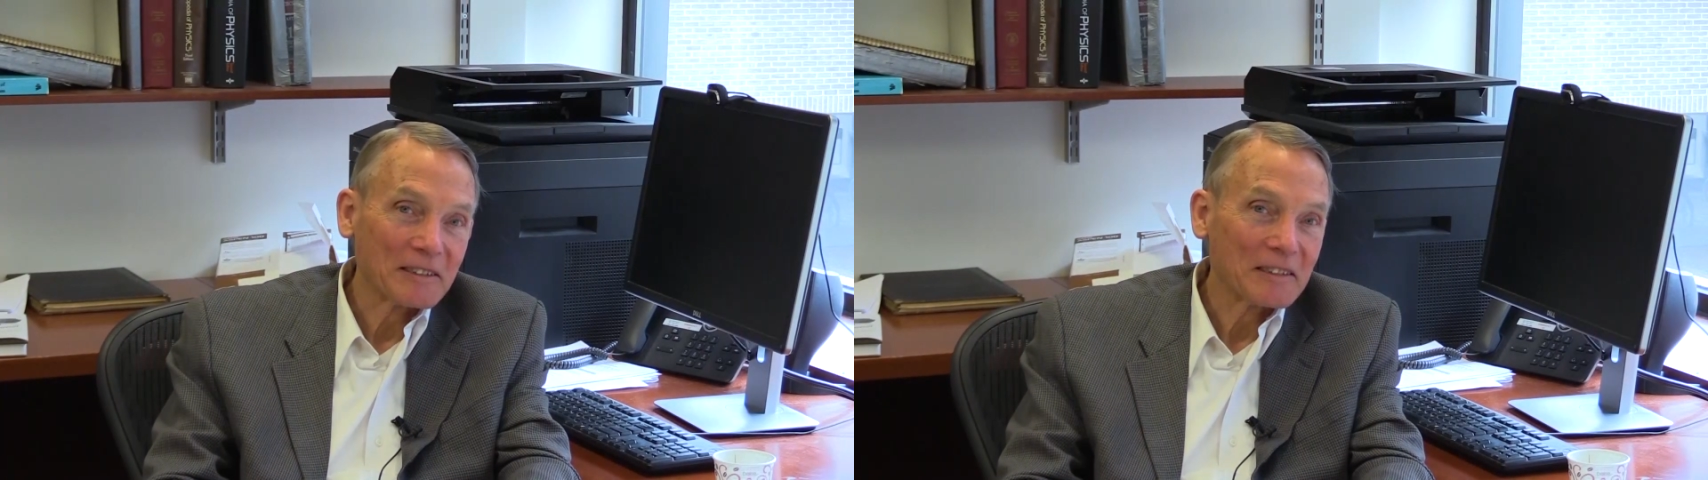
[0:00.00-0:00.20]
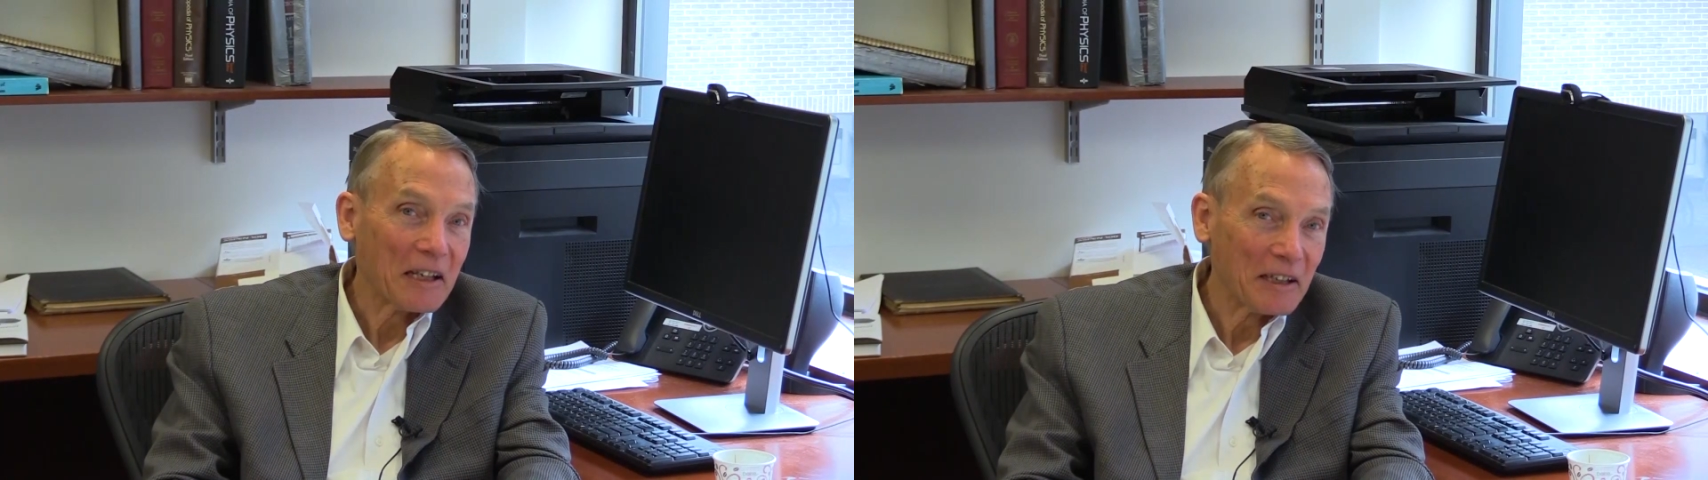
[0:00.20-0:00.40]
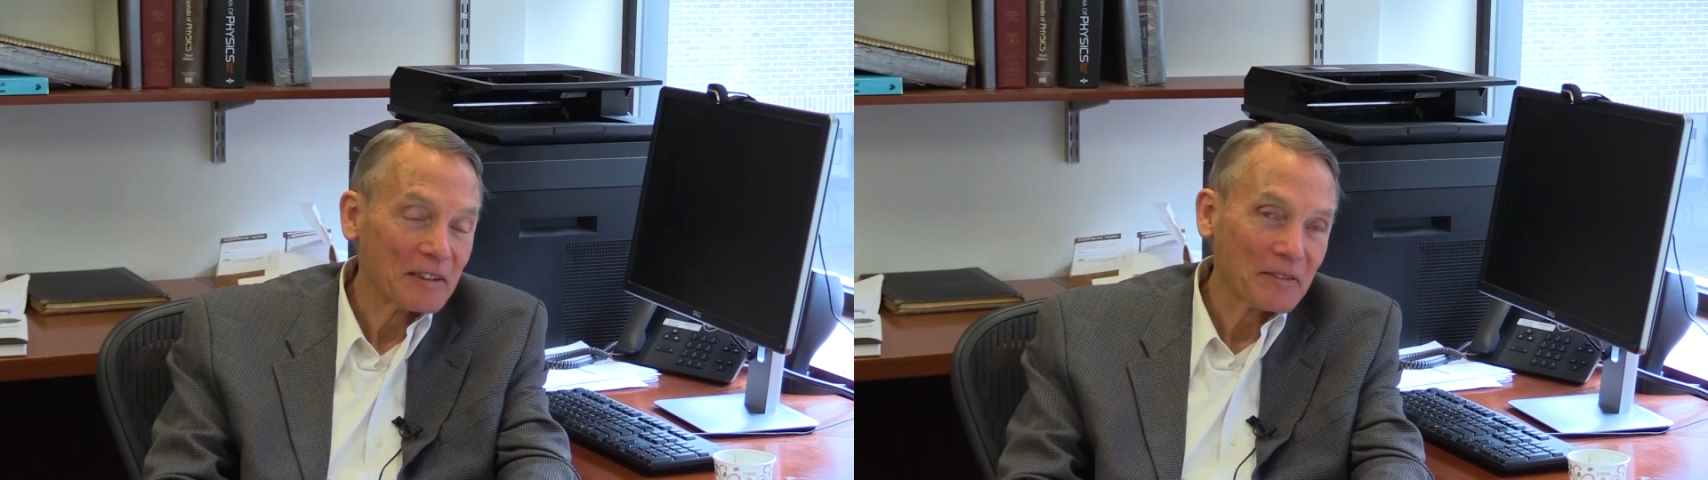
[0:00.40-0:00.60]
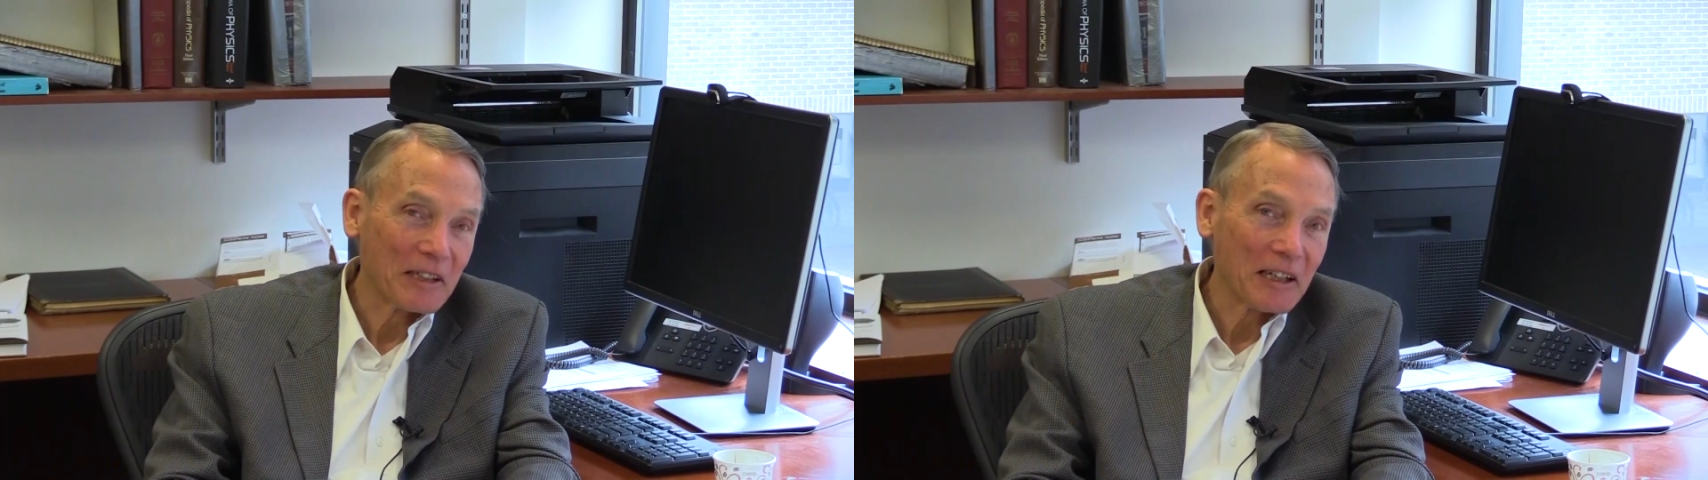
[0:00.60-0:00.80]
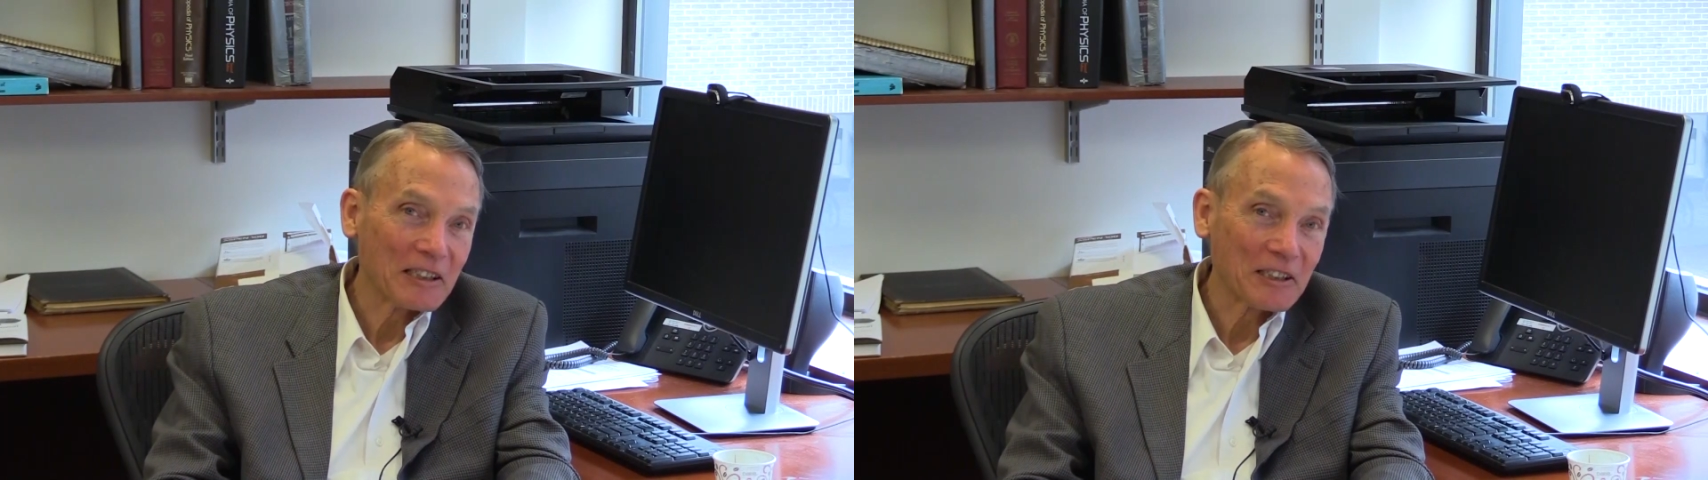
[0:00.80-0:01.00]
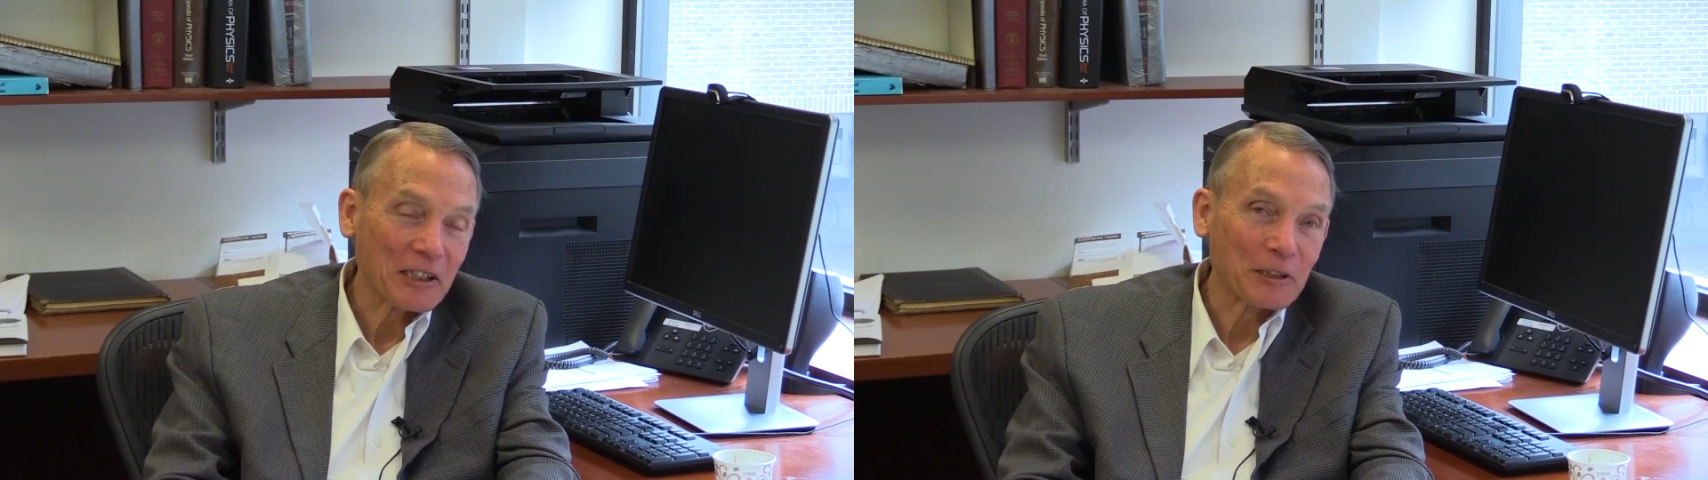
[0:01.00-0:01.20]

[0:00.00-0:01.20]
the end of the ice